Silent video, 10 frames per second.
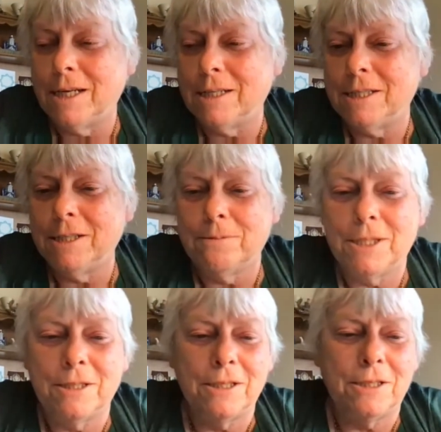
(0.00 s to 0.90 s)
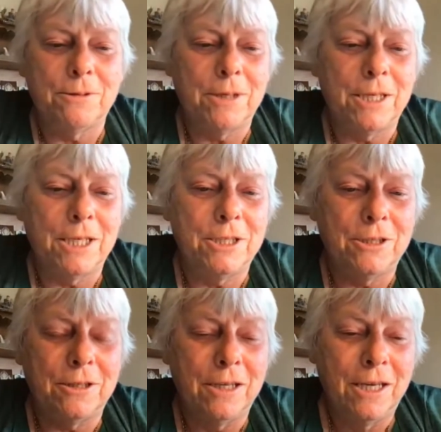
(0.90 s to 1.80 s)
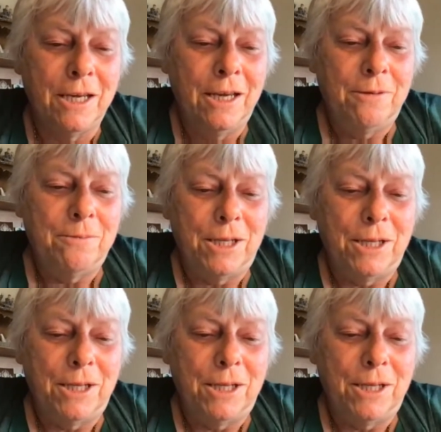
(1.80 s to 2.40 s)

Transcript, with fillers: to uh, deal with a situation.